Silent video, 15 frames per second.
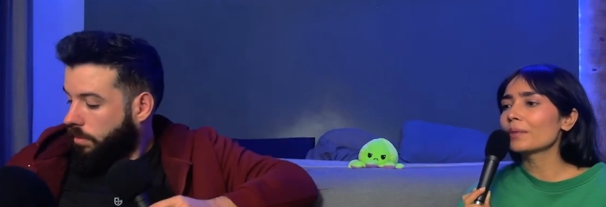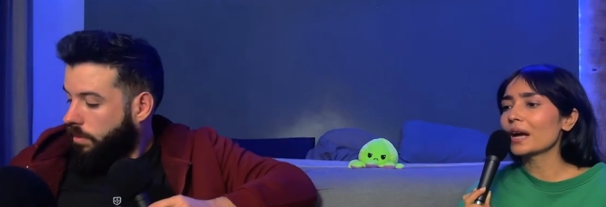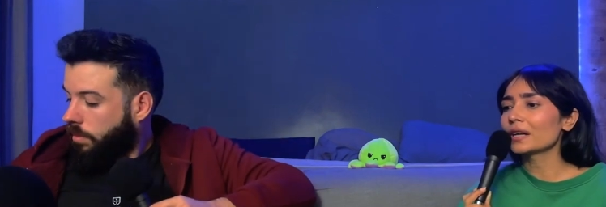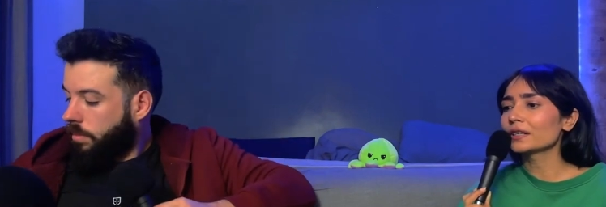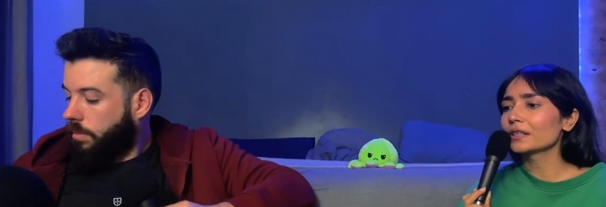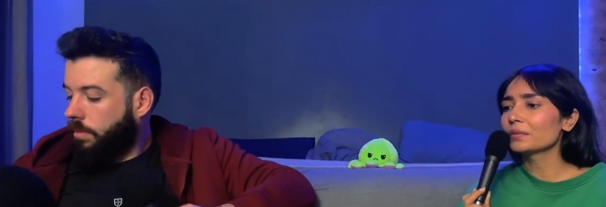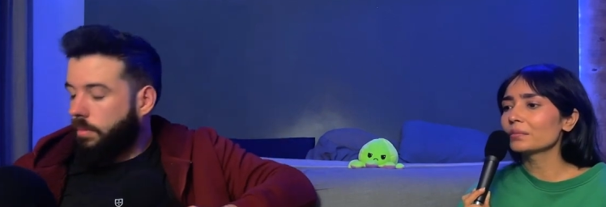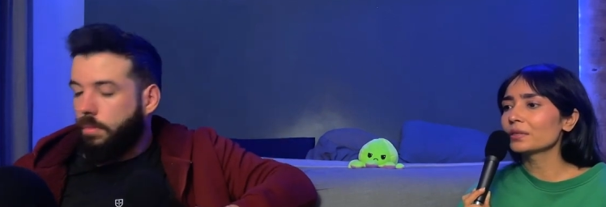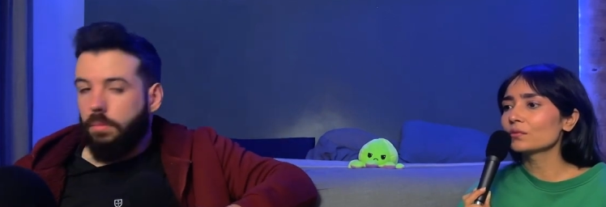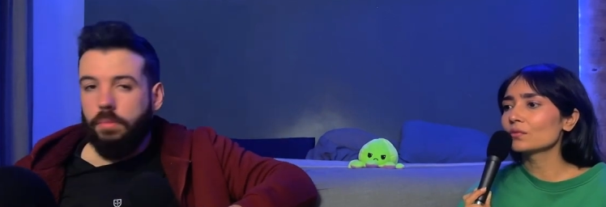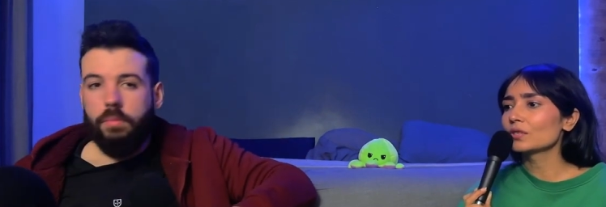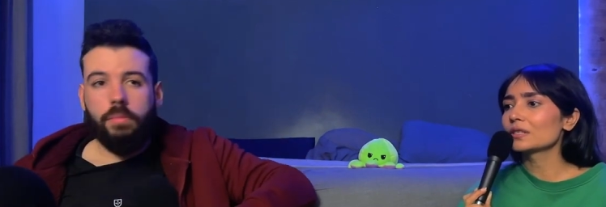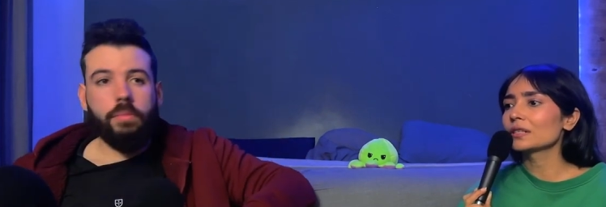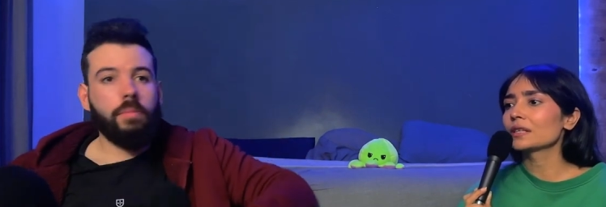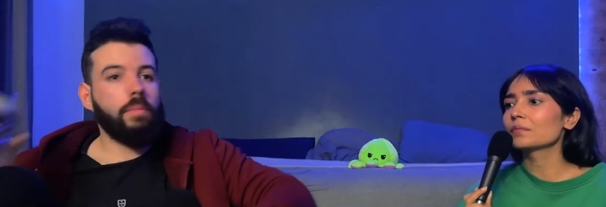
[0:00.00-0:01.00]
Speaker 1: impacted me
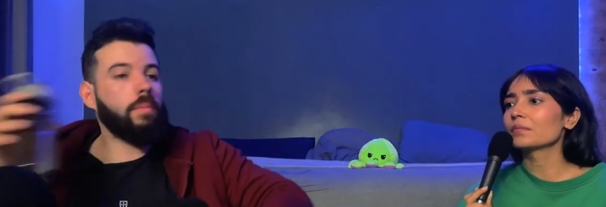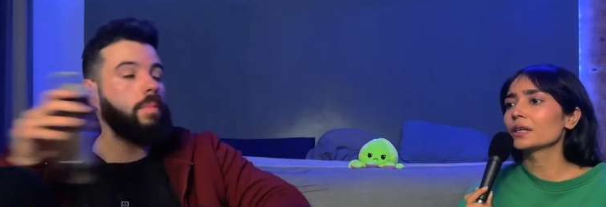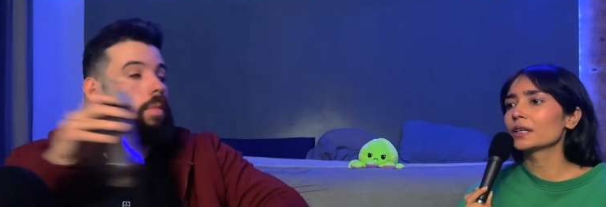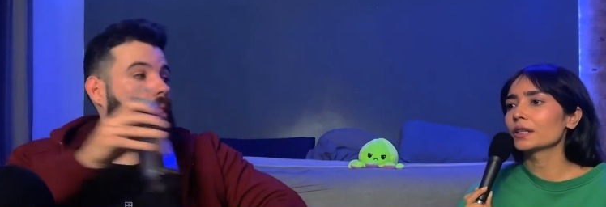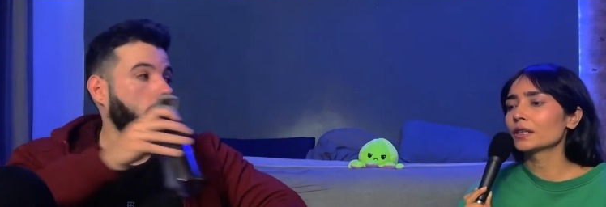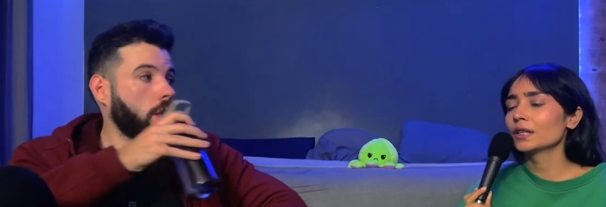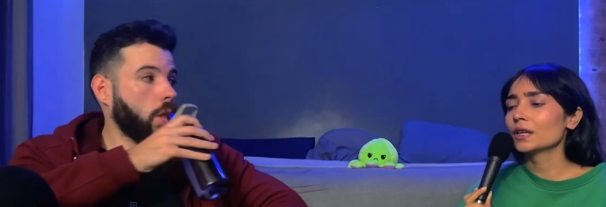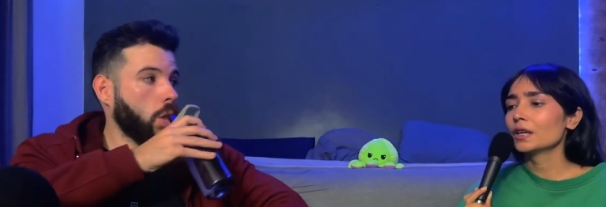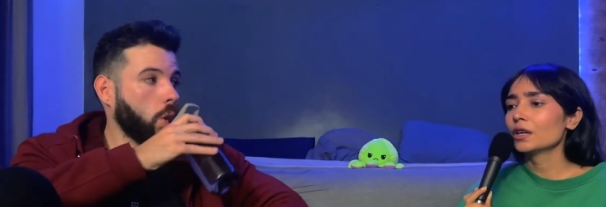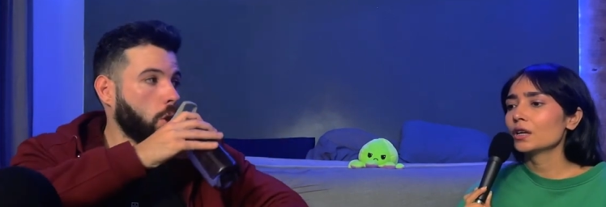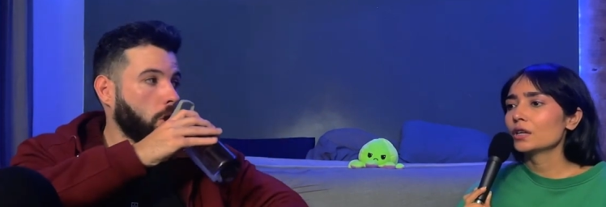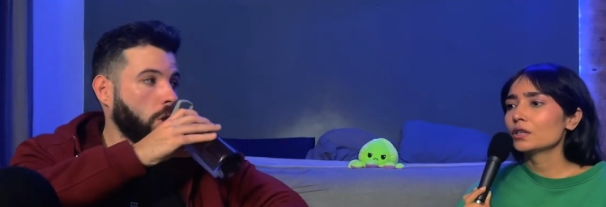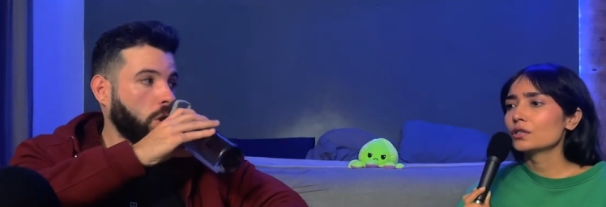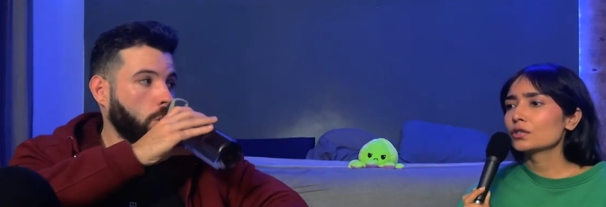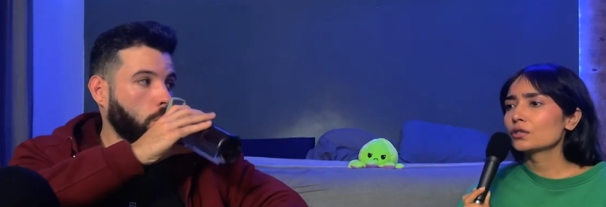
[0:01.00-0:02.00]
was like my
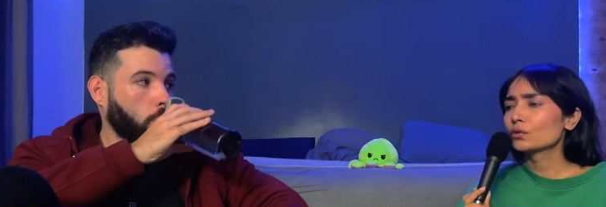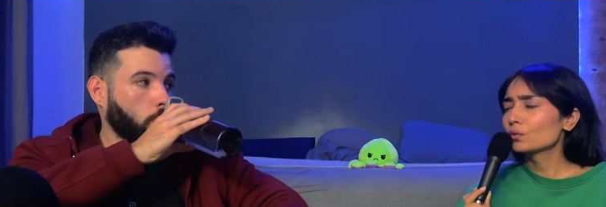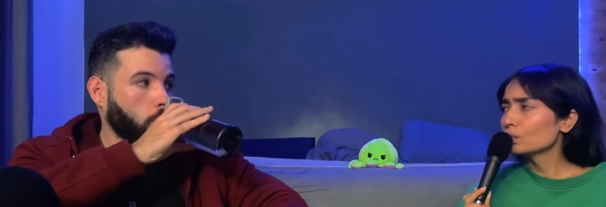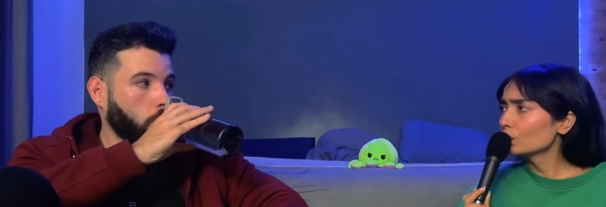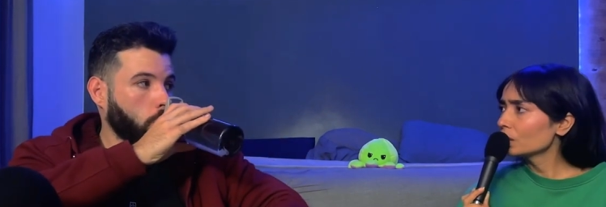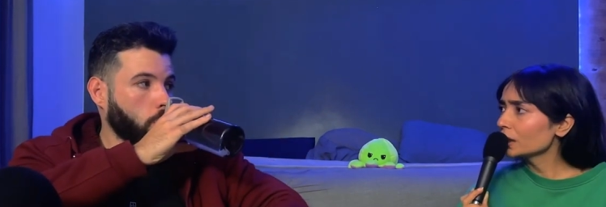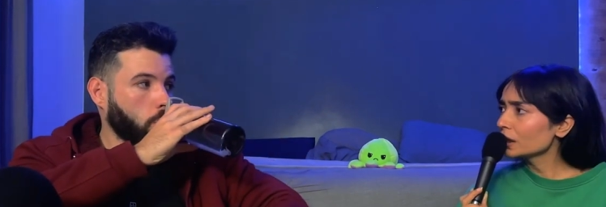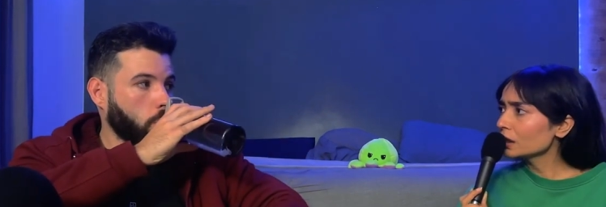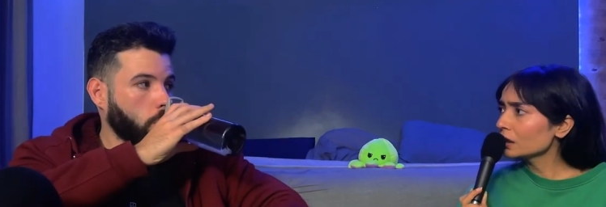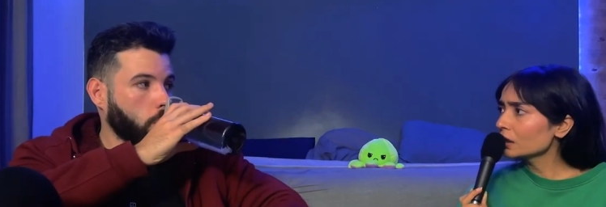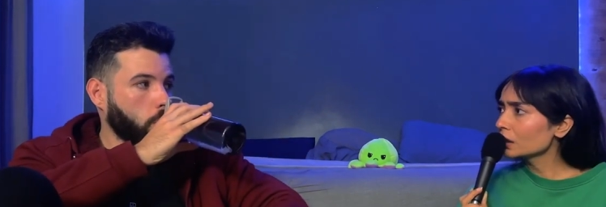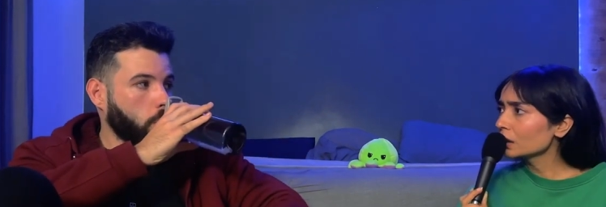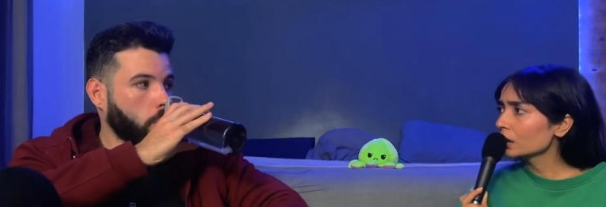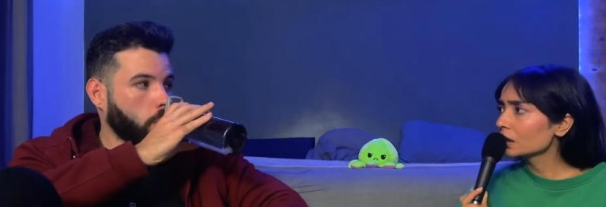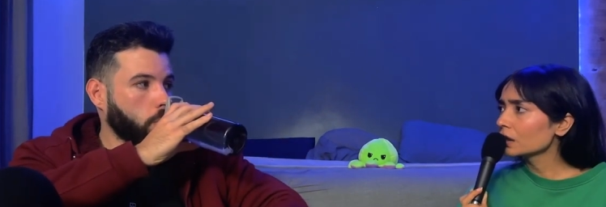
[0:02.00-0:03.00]

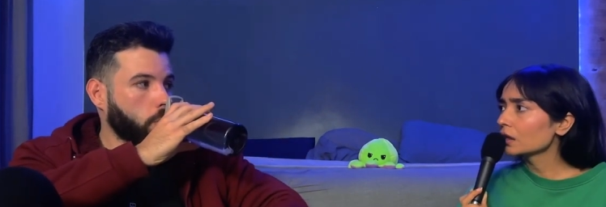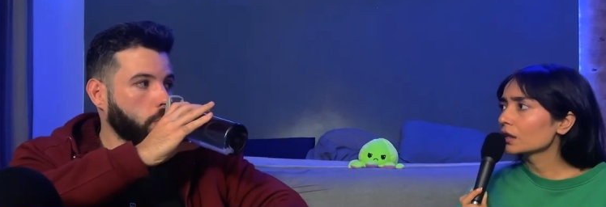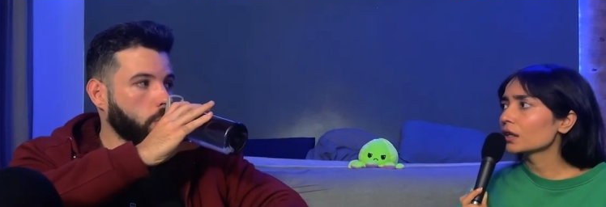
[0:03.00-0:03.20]
schooling